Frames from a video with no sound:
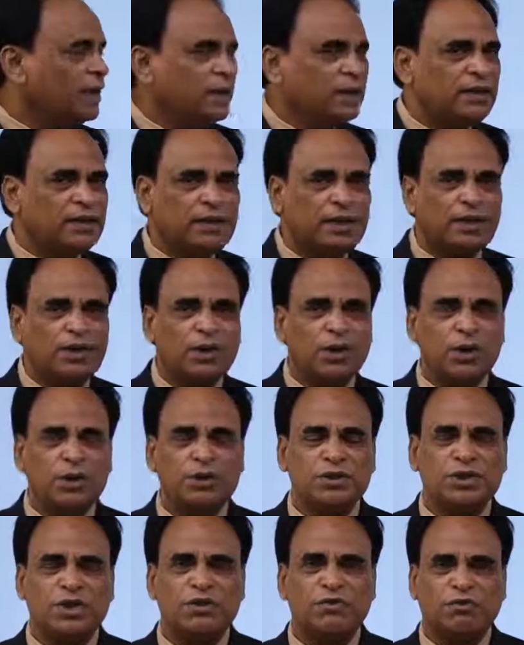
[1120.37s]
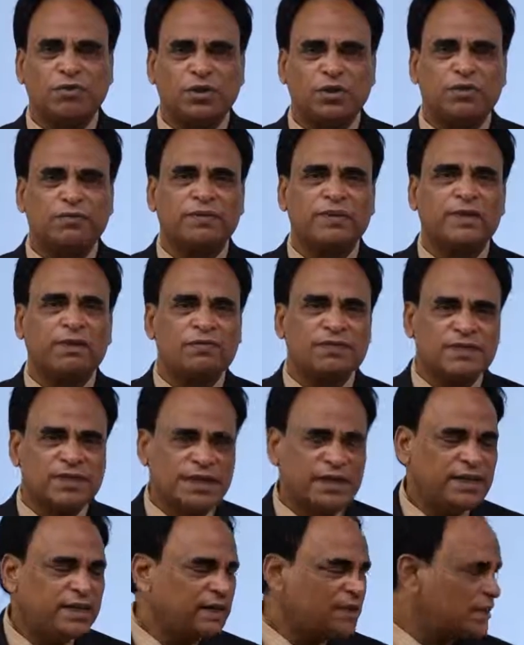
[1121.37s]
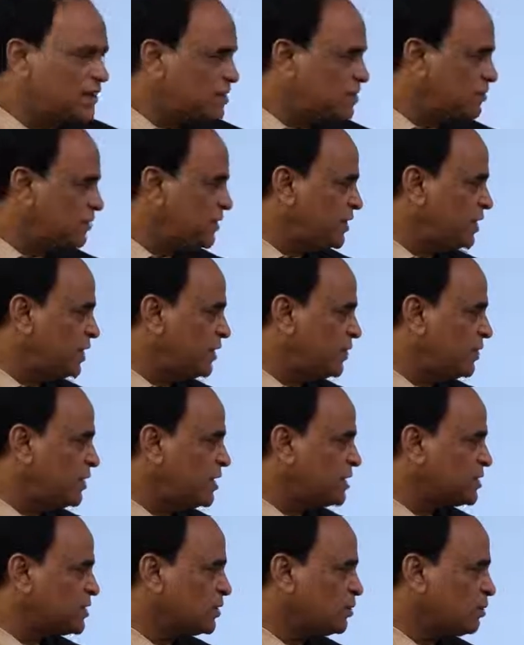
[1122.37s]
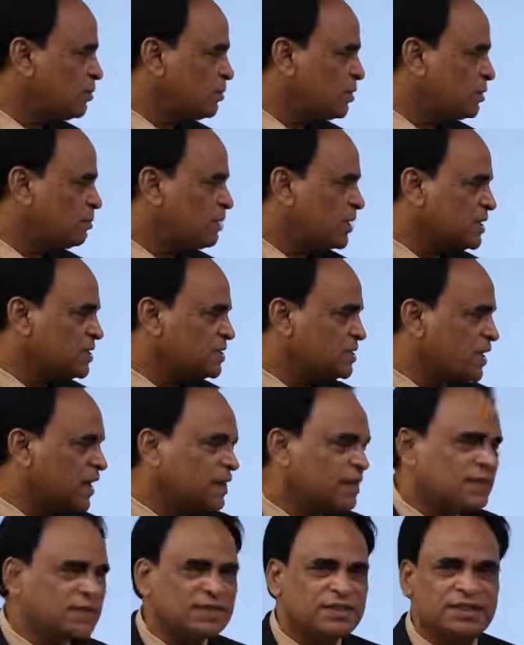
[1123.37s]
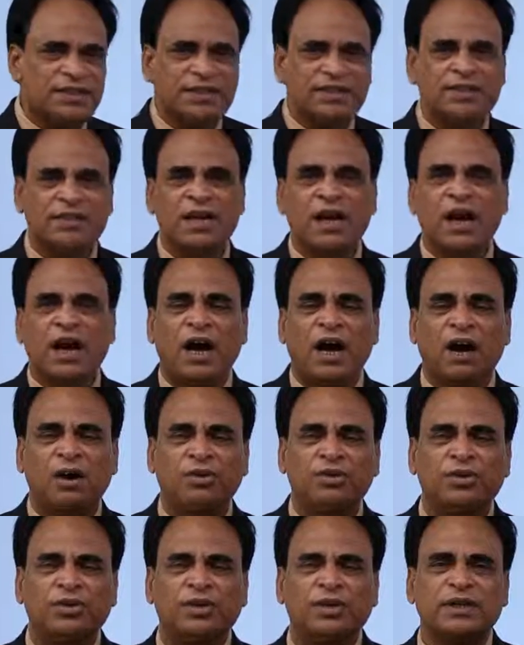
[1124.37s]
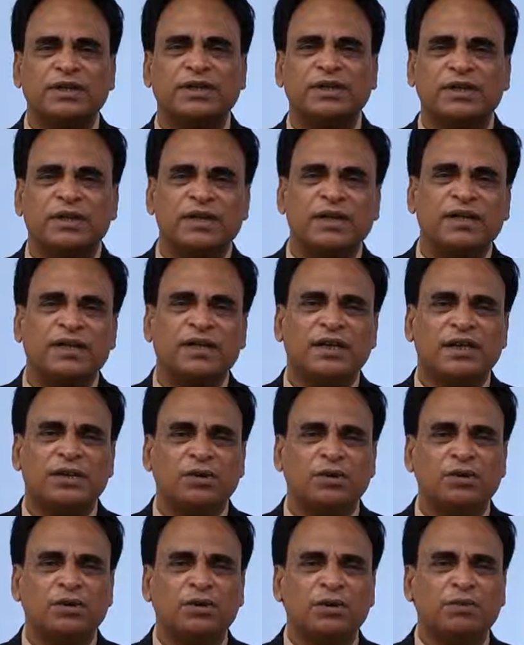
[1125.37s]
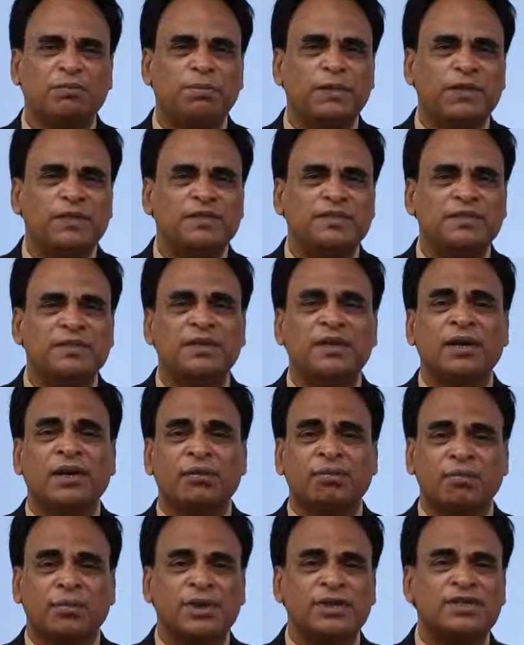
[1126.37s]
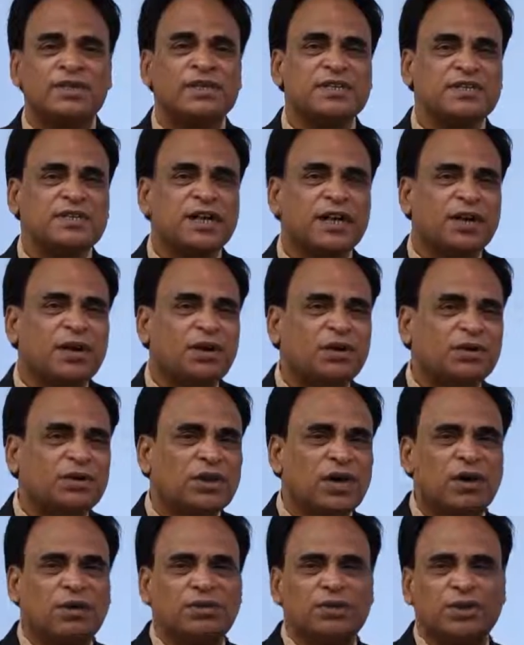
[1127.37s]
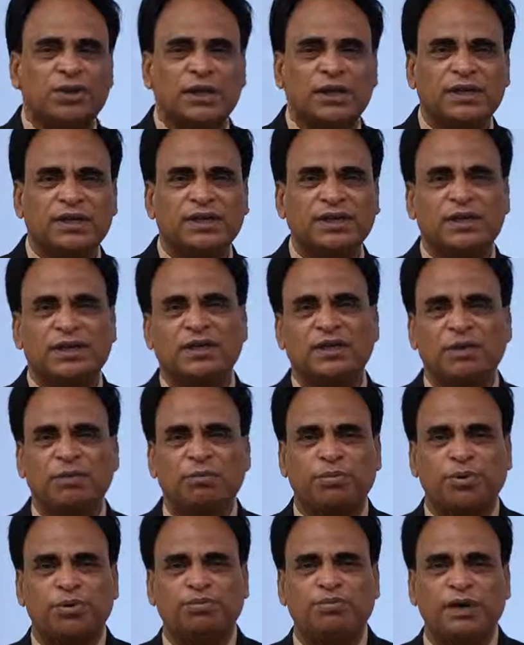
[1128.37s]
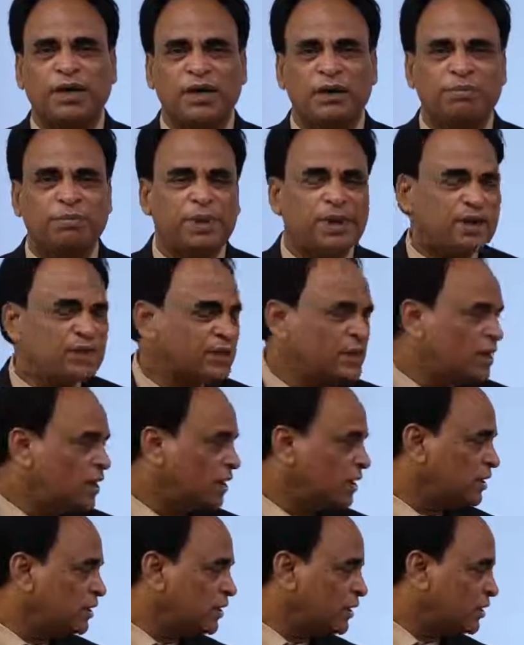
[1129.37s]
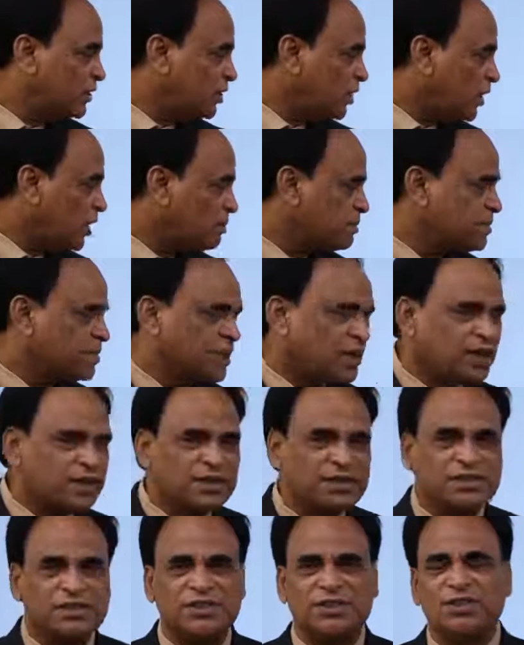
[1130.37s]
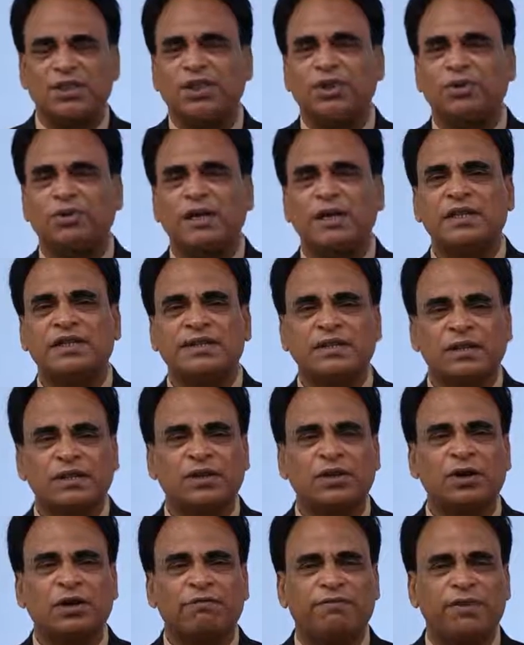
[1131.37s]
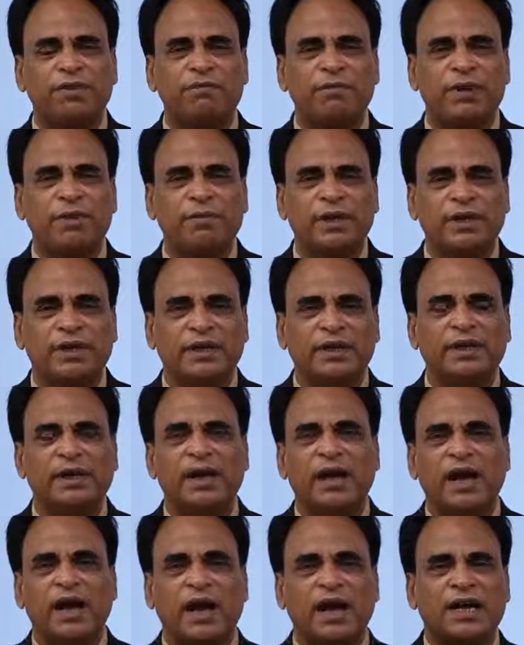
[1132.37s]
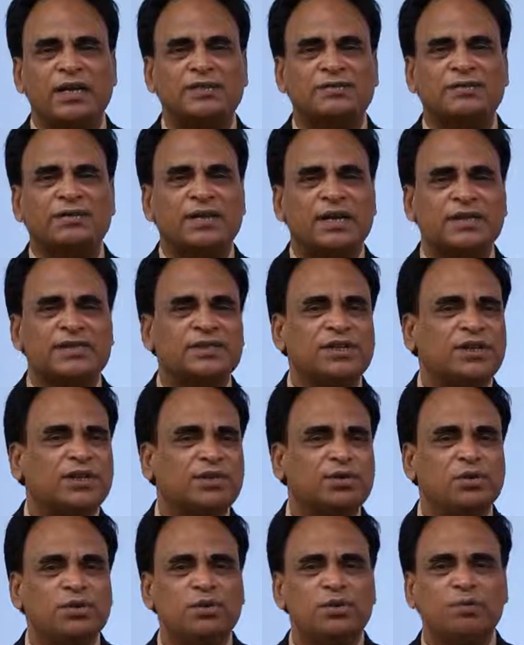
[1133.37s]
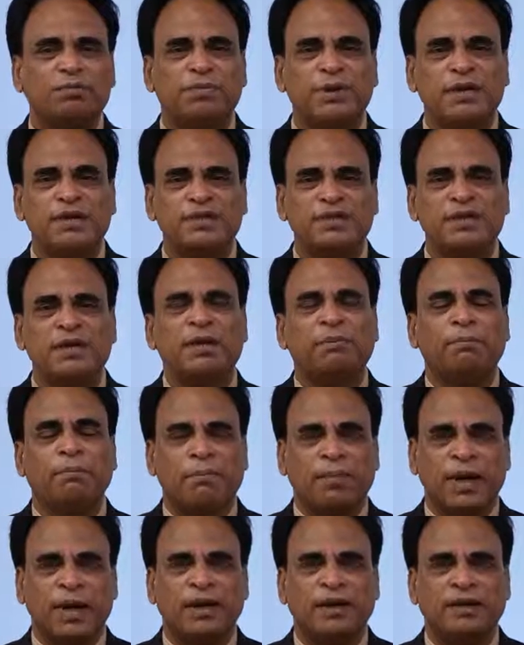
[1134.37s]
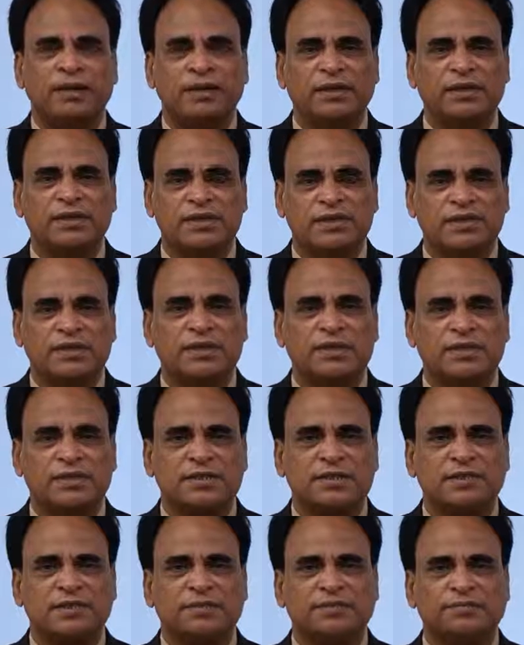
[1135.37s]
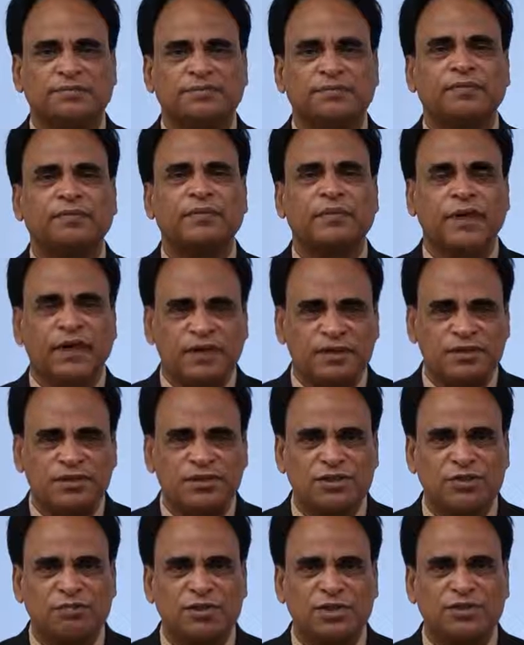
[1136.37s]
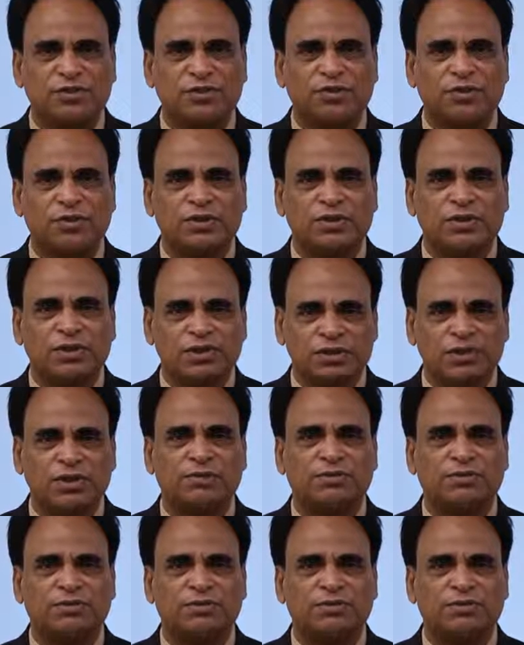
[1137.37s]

In conclusion, what we have seen in this video is Google Plus statistics, how you can create a Google Plus business account, how you can create a profile page, the top strategies that you can think of implementing as far as your Google Plus marketing is concerned. Thank you so much for watching.